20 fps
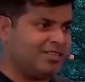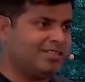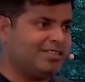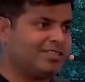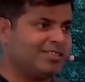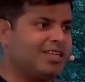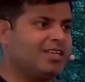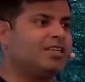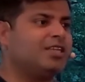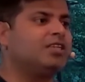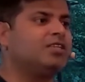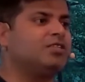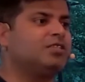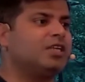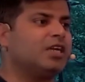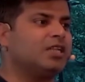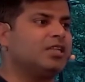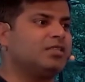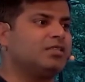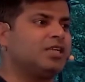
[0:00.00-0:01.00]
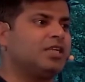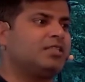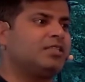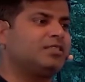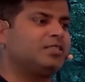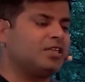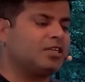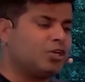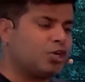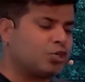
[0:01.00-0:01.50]
They
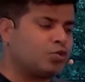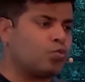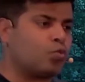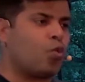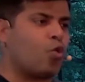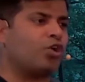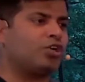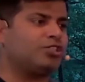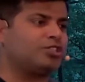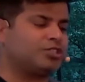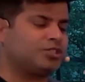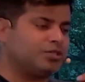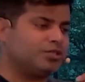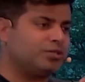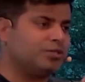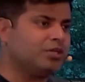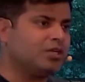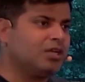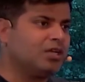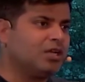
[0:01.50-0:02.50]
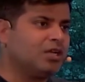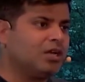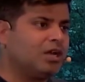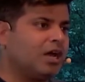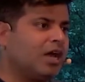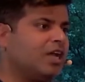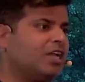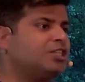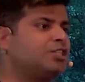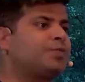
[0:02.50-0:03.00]
did not want to
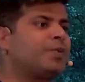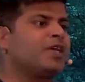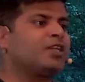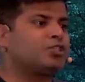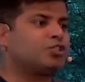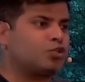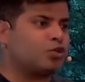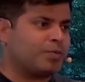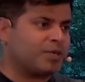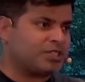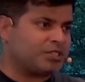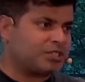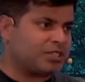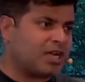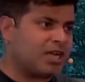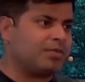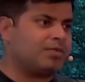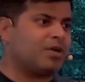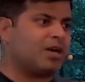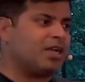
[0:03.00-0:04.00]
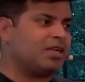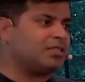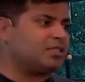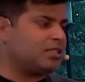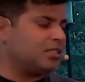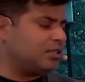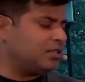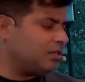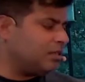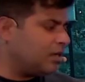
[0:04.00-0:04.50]
spend so much time
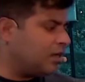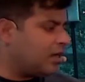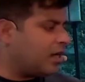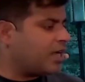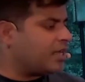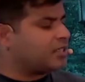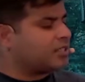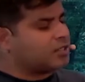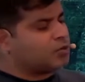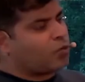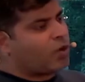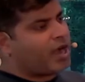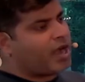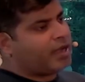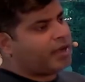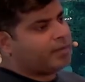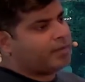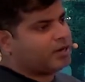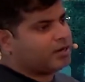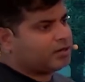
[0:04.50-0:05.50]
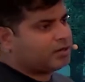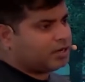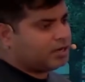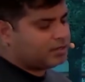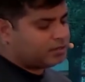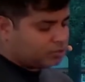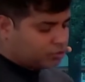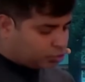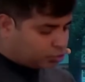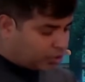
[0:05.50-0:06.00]
writing YML, right?
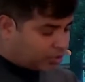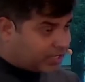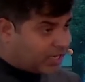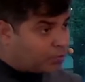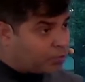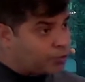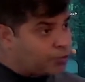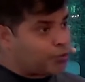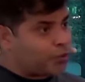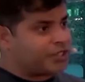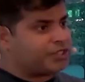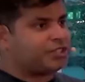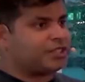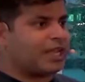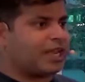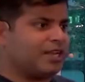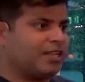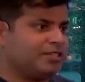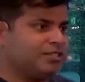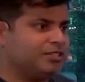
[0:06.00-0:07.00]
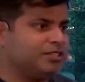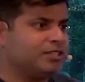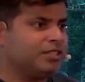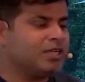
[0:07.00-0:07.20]
So that was one challenge.